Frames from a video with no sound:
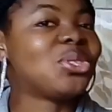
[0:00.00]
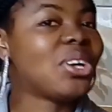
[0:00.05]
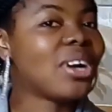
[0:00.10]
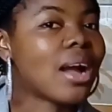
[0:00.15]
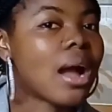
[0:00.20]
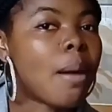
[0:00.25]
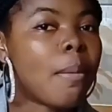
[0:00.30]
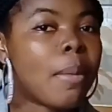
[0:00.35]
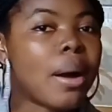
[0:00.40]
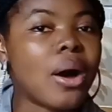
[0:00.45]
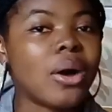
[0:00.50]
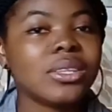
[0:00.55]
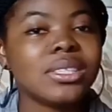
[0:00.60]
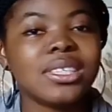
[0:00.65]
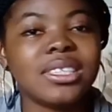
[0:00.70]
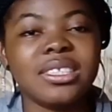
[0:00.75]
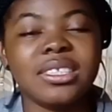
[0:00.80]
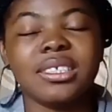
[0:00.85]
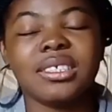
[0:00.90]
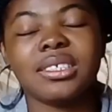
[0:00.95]
talk about
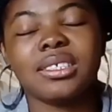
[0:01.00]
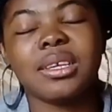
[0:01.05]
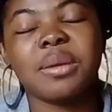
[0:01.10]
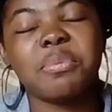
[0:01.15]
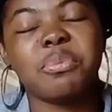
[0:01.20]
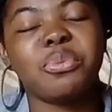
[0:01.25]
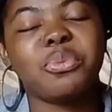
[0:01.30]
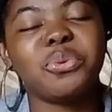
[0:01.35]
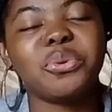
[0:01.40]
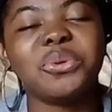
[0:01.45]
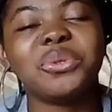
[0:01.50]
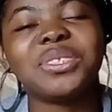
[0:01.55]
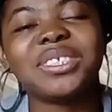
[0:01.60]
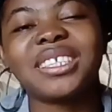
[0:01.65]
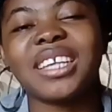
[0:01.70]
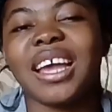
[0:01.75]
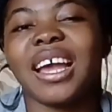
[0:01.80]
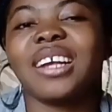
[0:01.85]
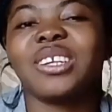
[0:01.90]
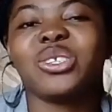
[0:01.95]
is
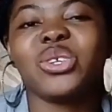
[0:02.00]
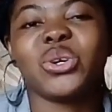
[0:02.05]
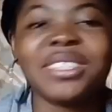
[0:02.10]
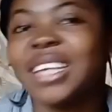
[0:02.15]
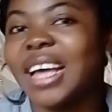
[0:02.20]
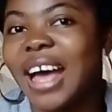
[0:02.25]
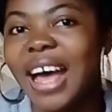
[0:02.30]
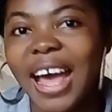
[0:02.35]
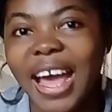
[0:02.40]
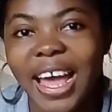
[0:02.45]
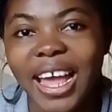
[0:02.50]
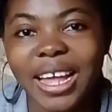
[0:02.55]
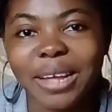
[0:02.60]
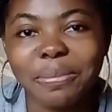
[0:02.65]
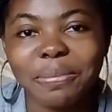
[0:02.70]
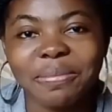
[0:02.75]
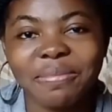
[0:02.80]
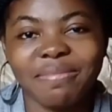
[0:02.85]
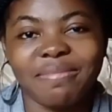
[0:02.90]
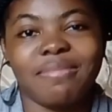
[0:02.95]
protect your
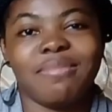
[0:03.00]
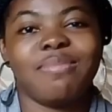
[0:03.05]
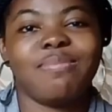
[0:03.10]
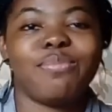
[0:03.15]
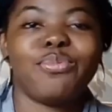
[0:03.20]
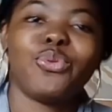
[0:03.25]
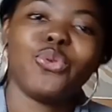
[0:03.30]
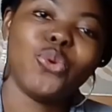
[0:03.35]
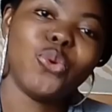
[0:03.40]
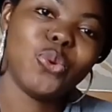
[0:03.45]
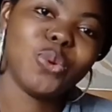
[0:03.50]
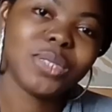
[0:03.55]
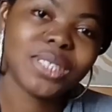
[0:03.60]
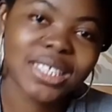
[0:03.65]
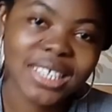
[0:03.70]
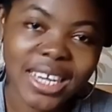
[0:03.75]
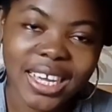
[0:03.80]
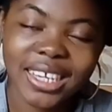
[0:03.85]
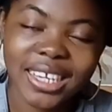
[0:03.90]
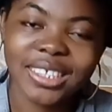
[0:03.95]
time.
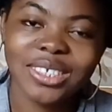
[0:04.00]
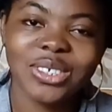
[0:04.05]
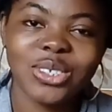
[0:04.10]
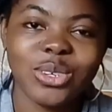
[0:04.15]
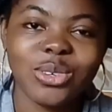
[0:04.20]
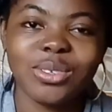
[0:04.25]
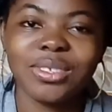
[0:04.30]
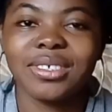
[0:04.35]
Protect your